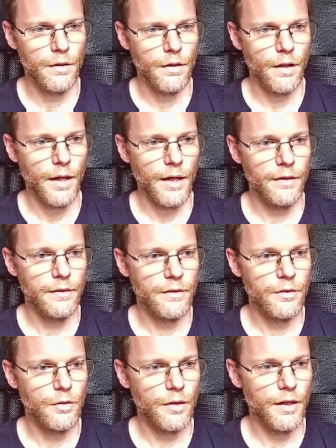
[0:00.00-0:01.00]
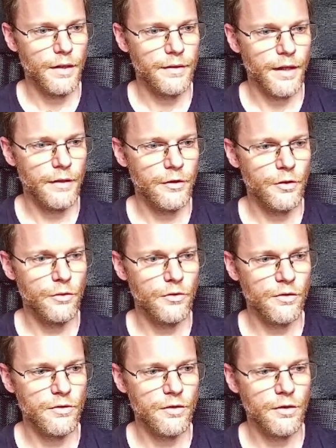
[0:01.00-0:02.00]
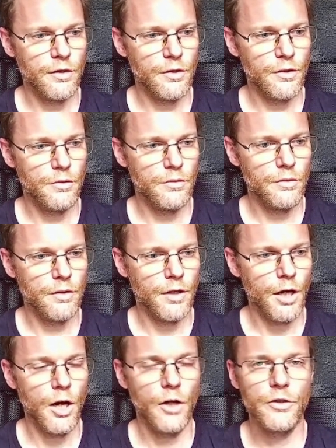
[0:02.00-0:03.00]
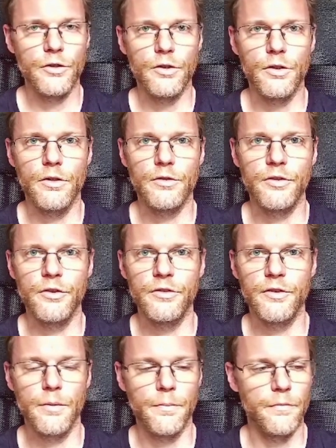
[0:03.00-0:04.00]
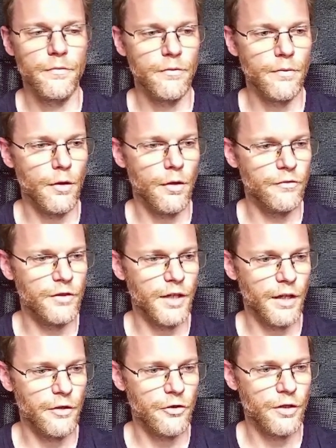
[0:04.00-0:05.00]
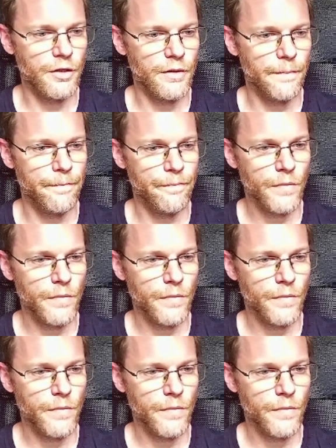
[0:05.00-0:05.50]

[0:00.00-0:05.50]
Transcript: And that uses the new audio system of the engine,